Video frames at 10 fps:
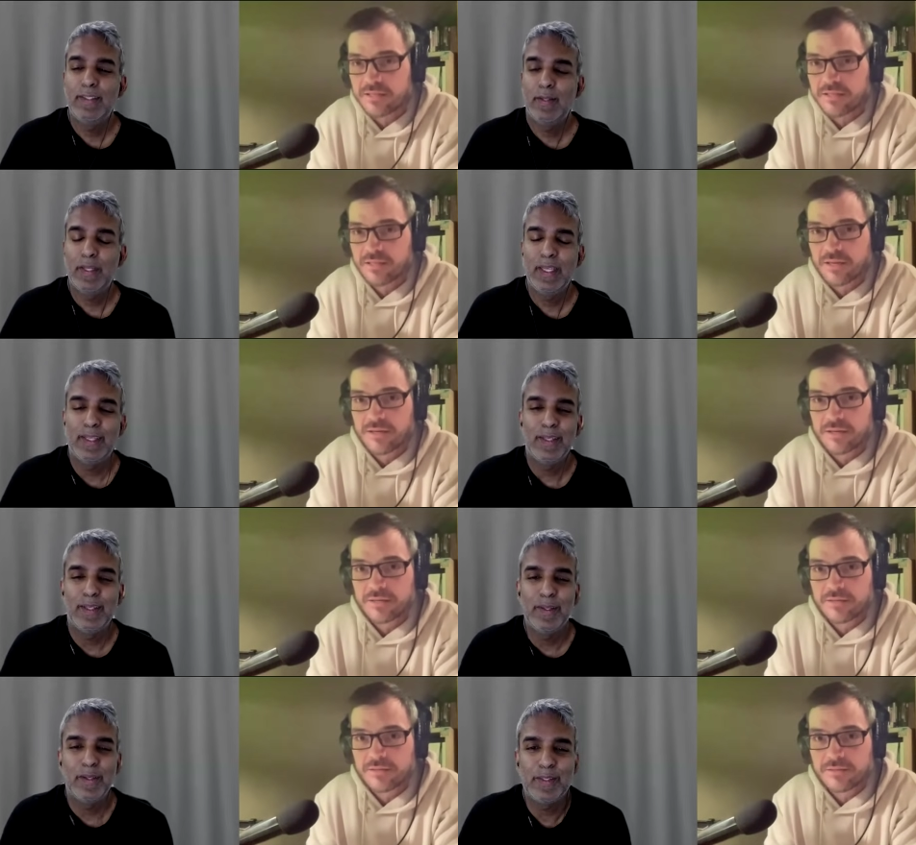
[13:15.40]
Speaker 1: so they
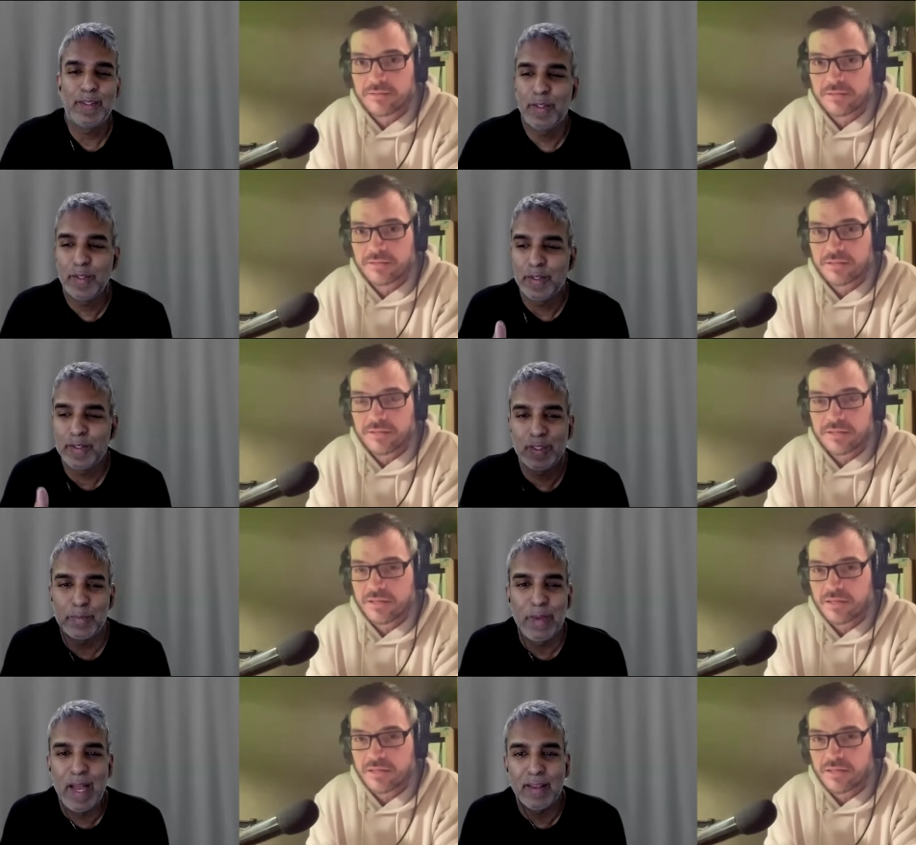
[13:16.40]
it's it's just
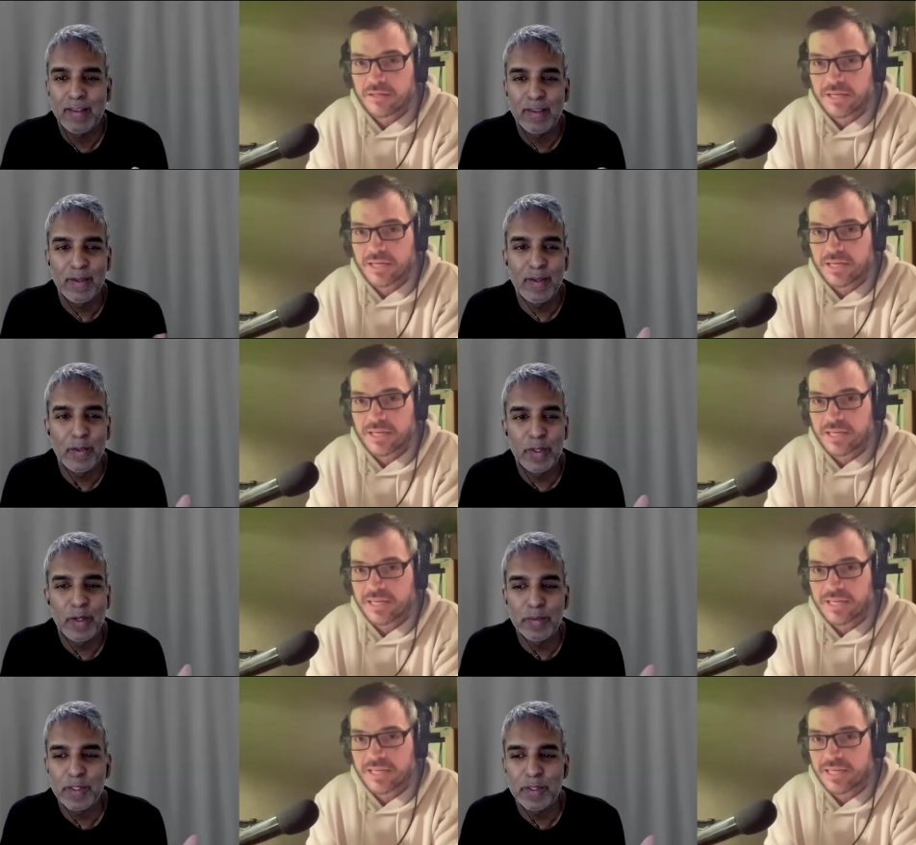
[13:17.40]
math you, you could
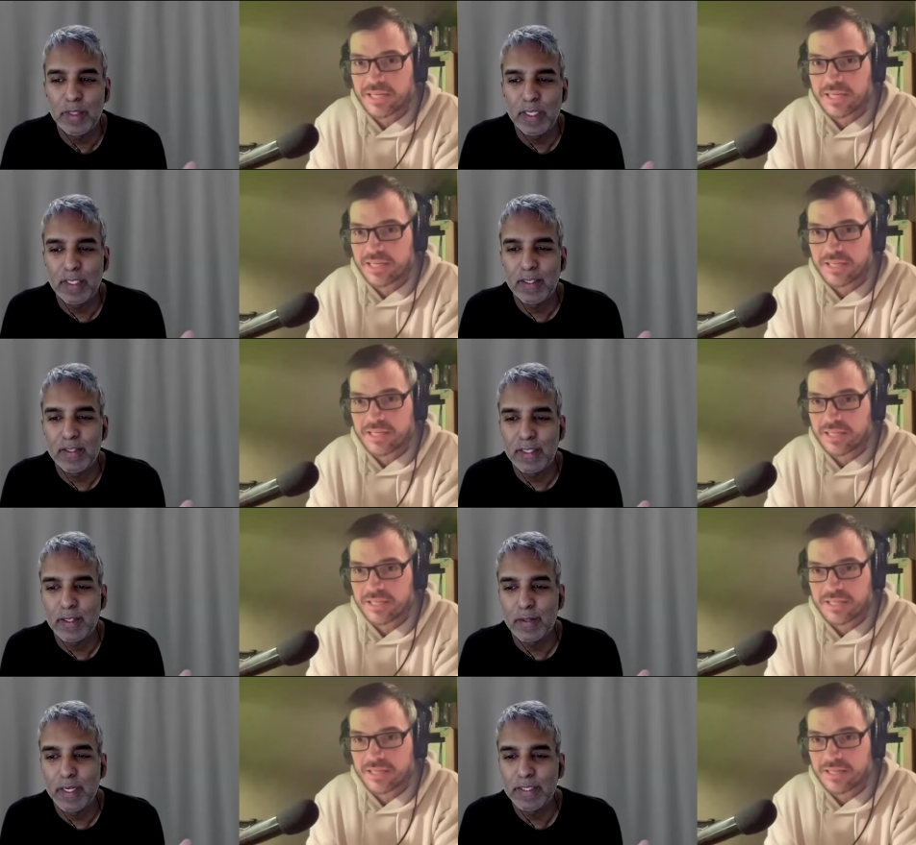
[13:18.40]
almost do like a like a
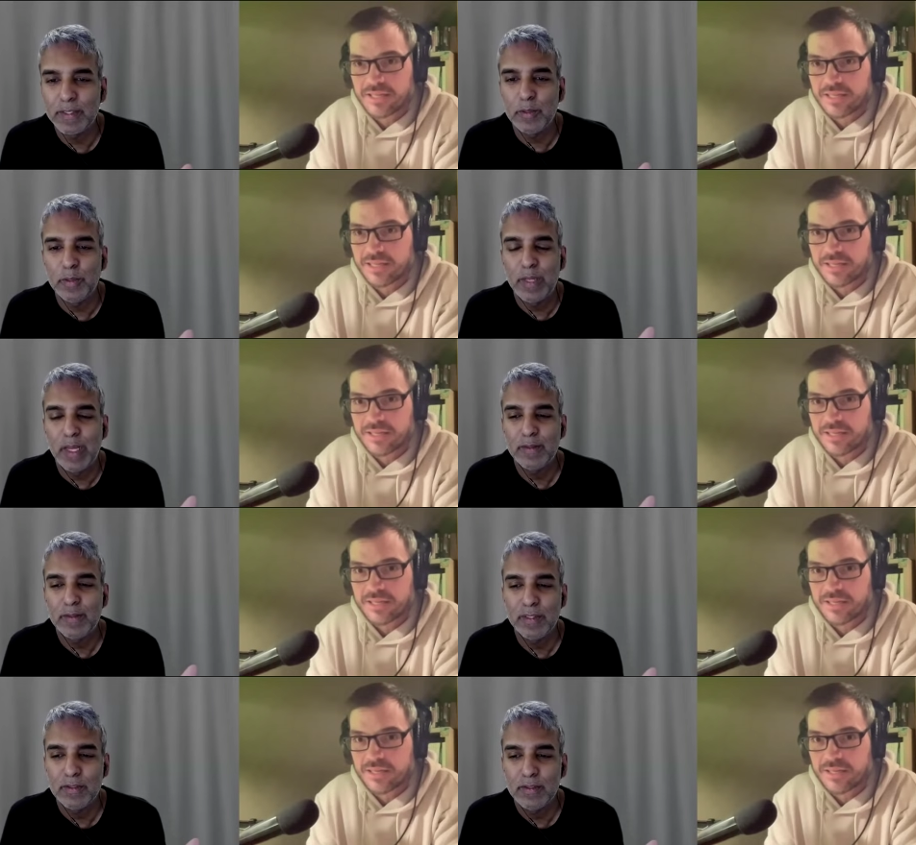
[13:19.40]
grade school math
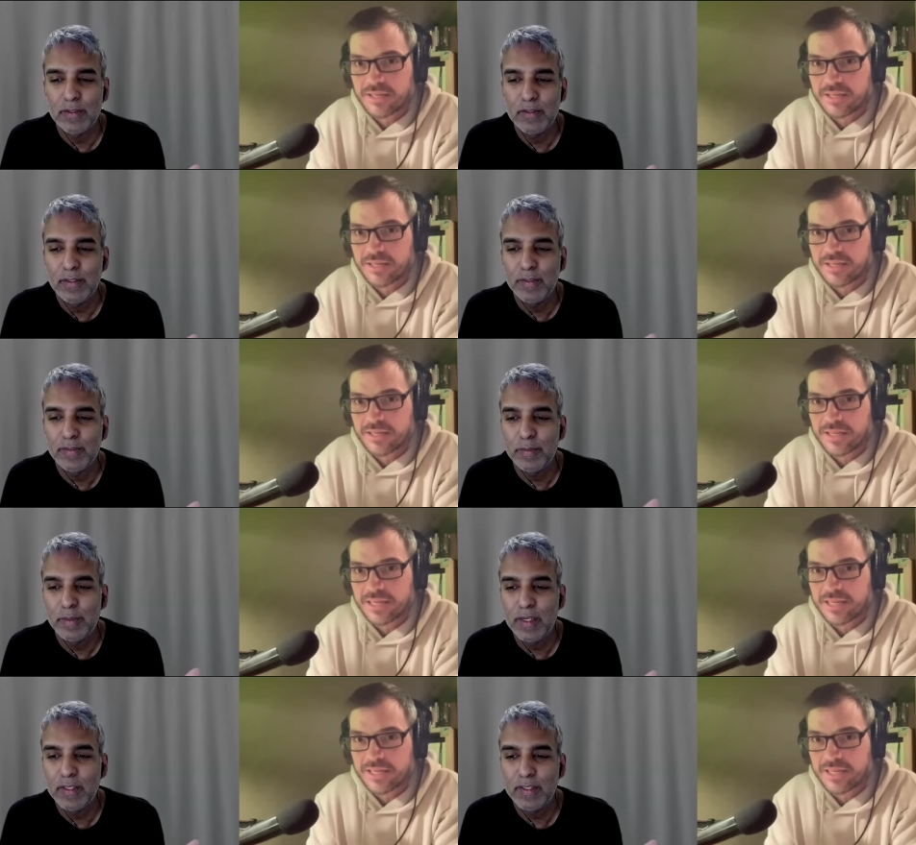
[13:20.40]
question if
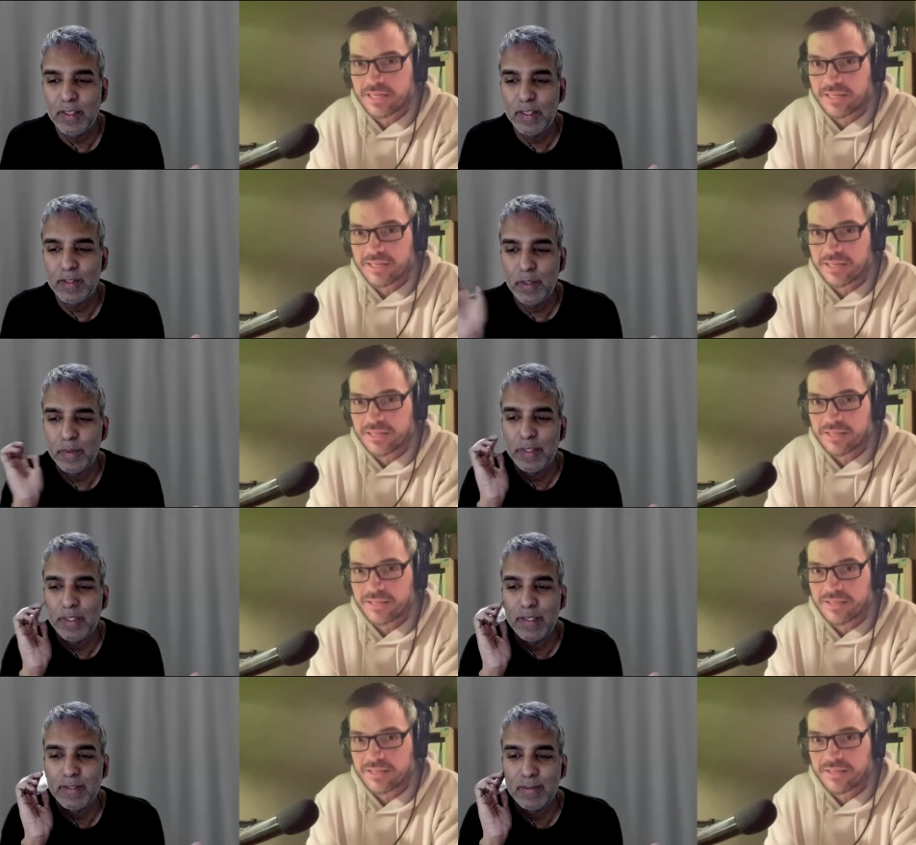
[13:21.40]
america sent
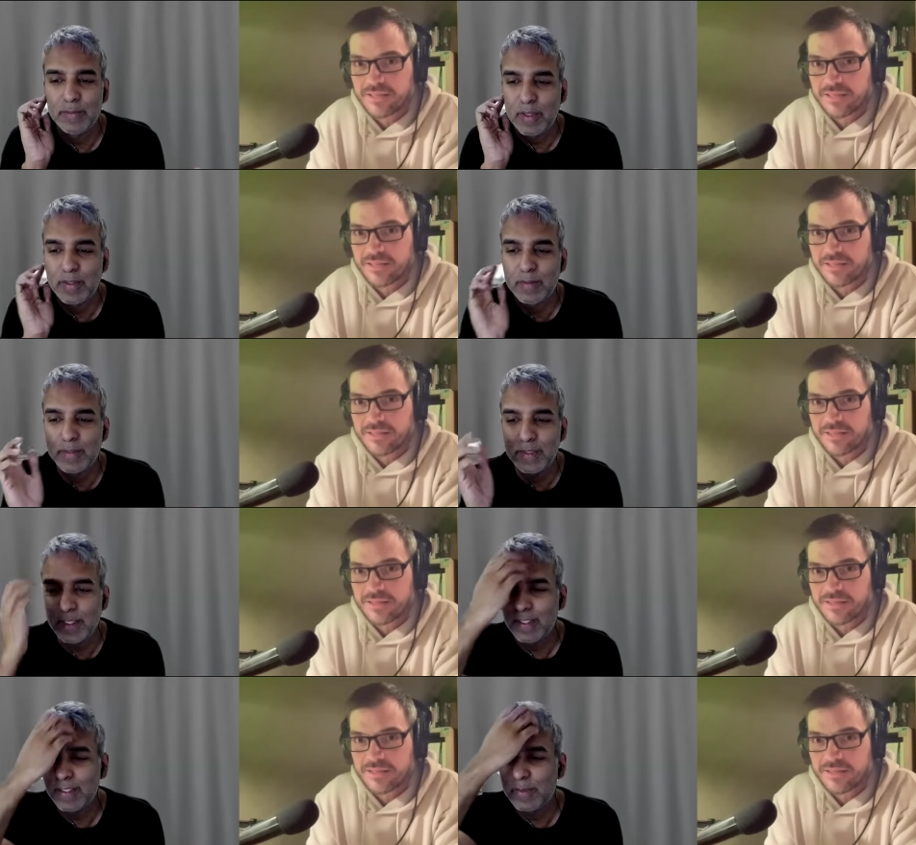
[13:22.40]
21,000 bombs
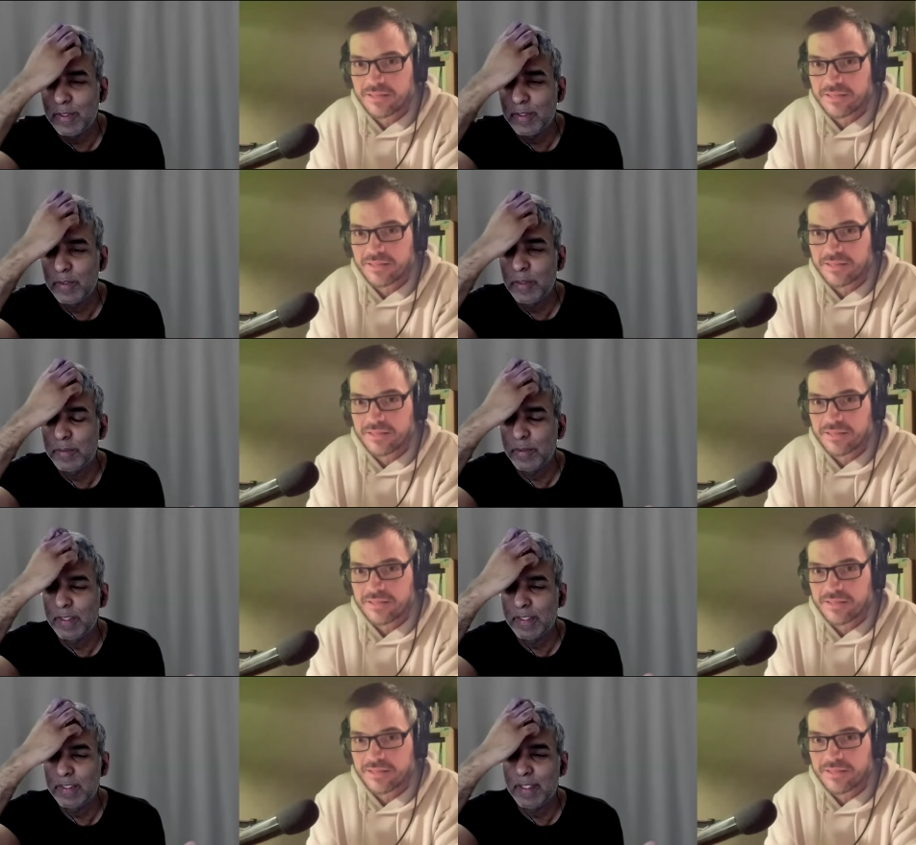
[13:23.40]
and israel dropped
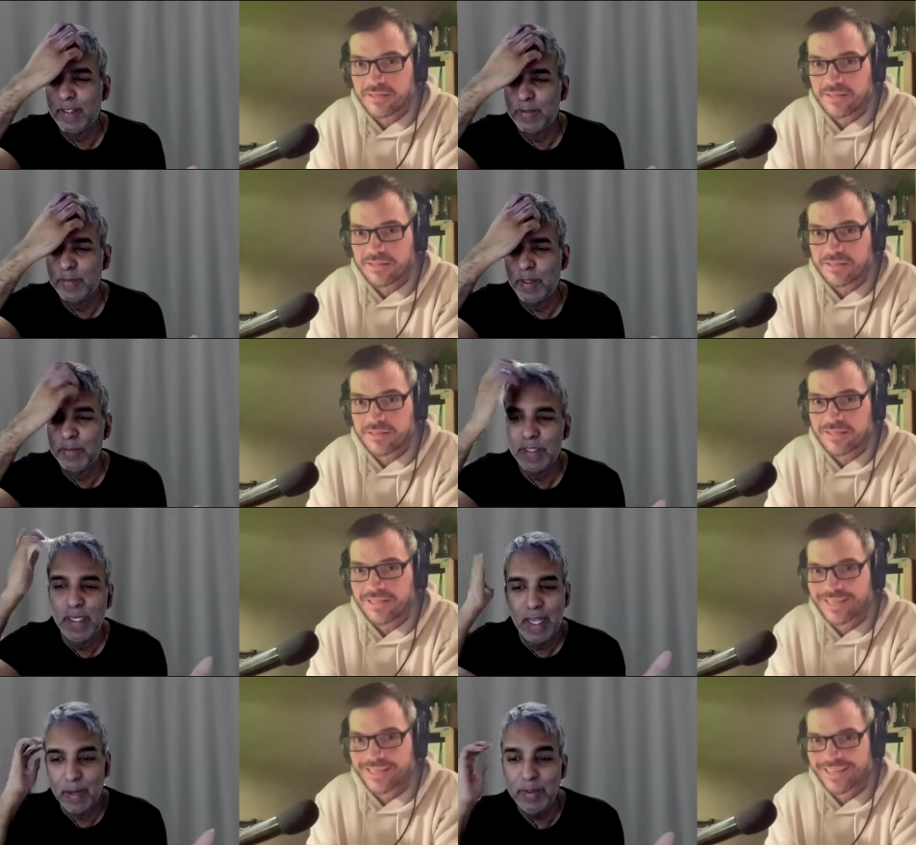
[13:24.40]
26,000 bombs how